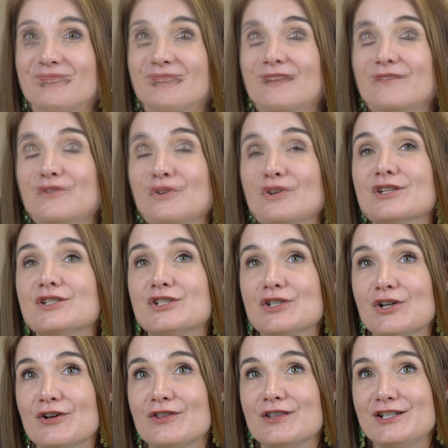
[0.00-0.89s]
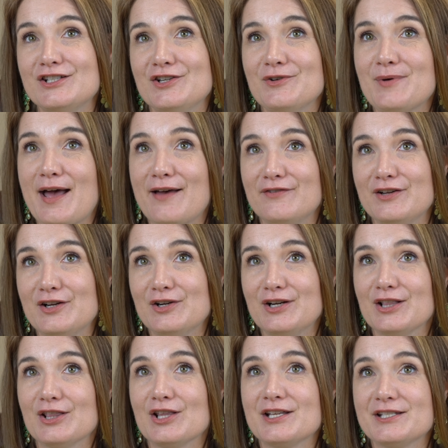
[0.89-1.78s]
If you're concerned that you have
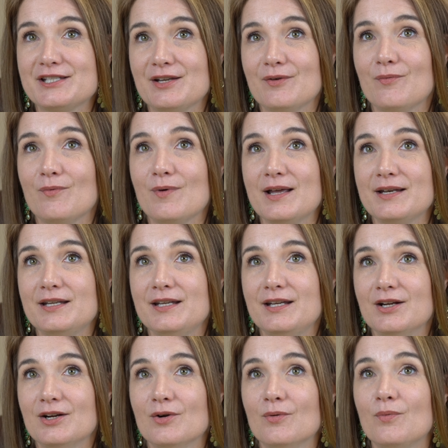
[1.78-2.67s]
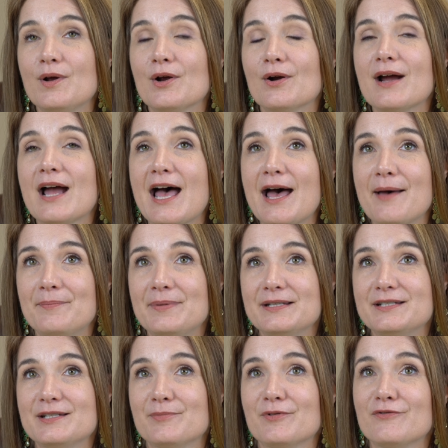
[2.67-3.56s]
hearing loss in one ear, we are
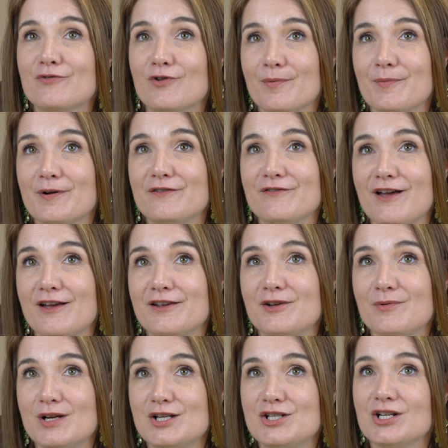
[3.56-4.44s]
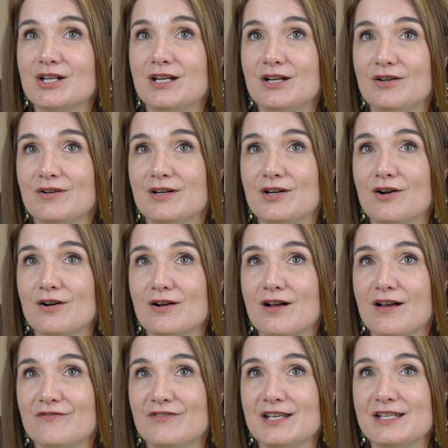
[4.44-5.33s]
happy to perform an evaluation here in our
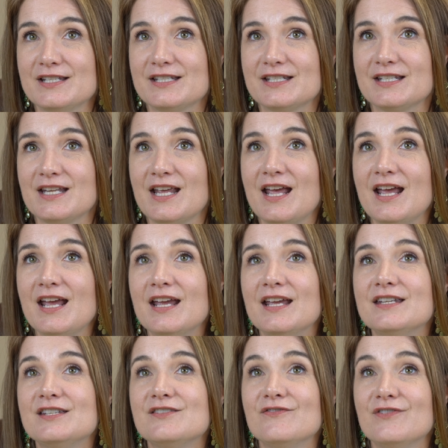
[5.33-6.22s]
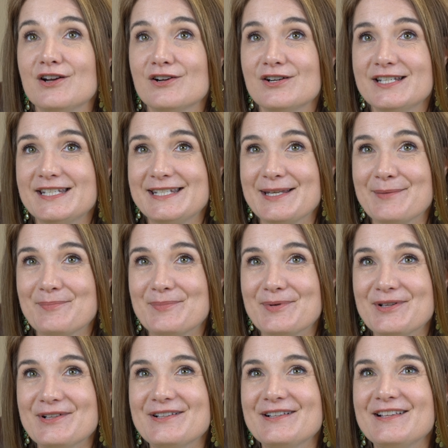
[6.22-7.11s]
office. It's very
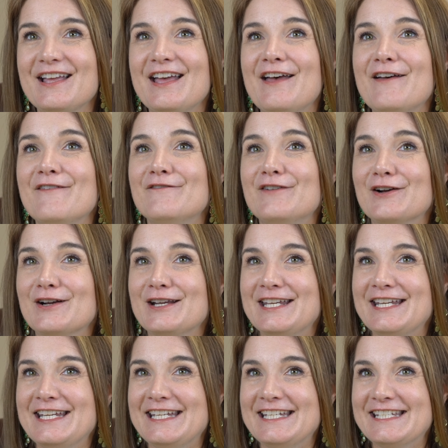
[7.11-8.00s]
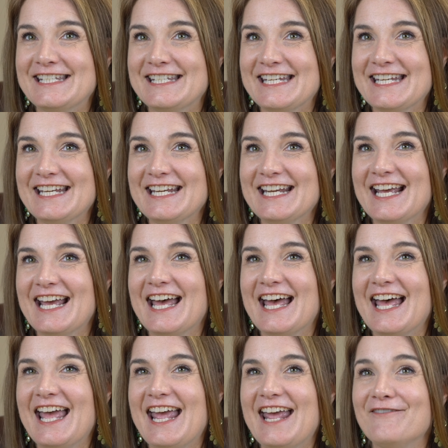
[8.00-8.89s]
simple, very easy,
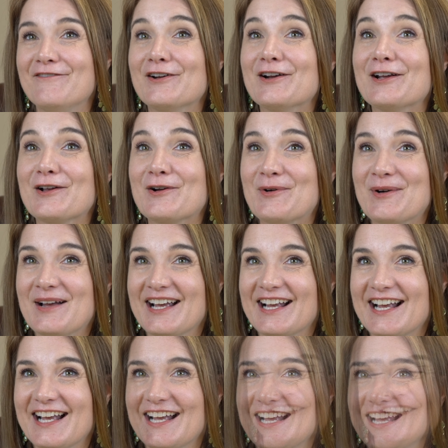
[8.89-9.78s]
and very quick.